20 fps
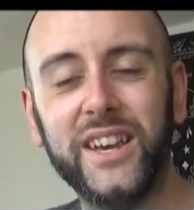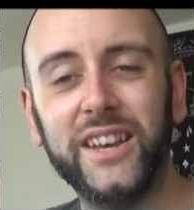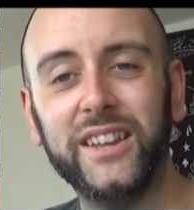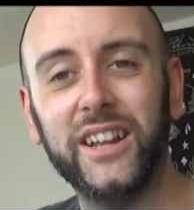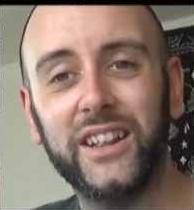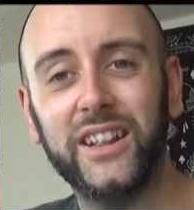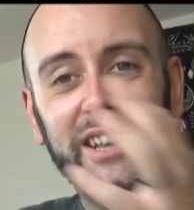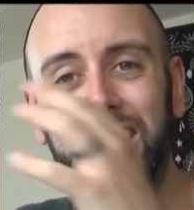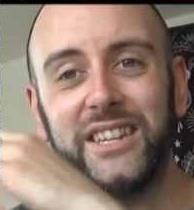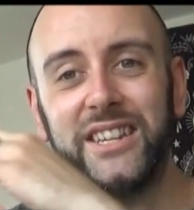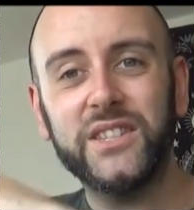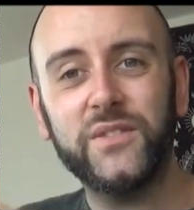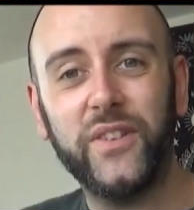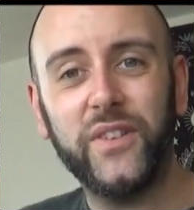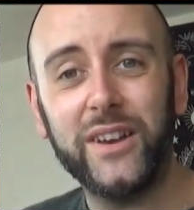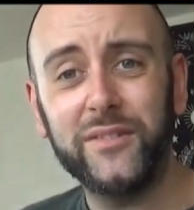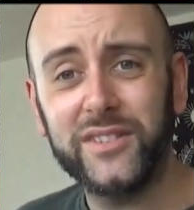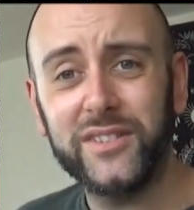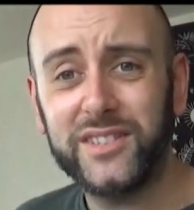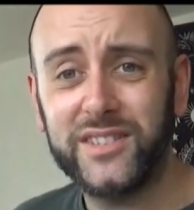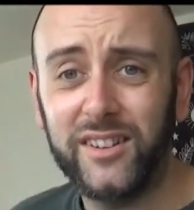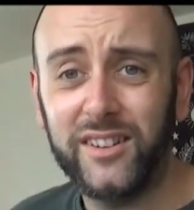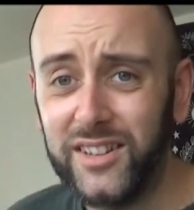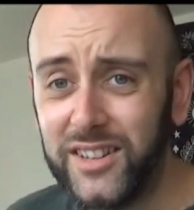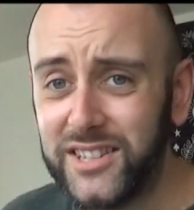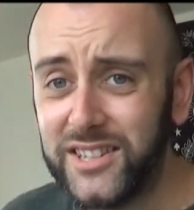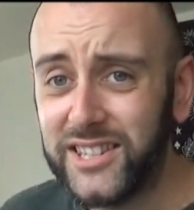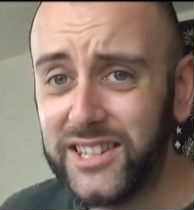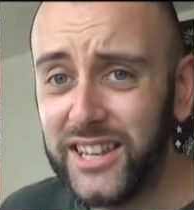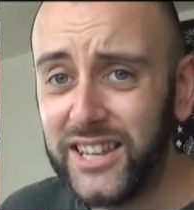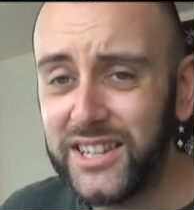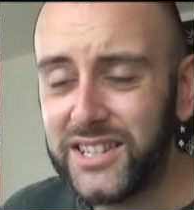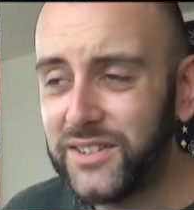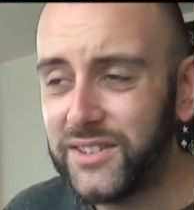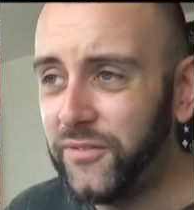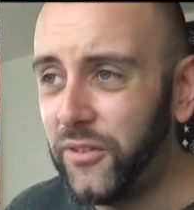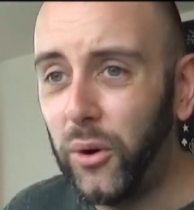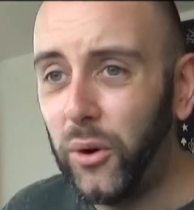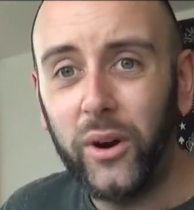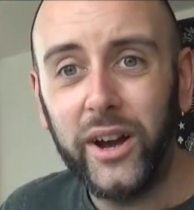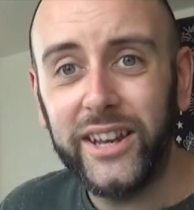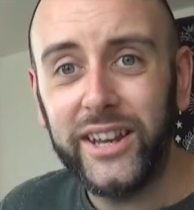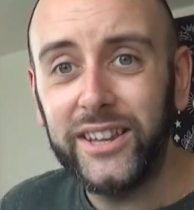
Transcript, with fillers: 10 least favourite ciders list for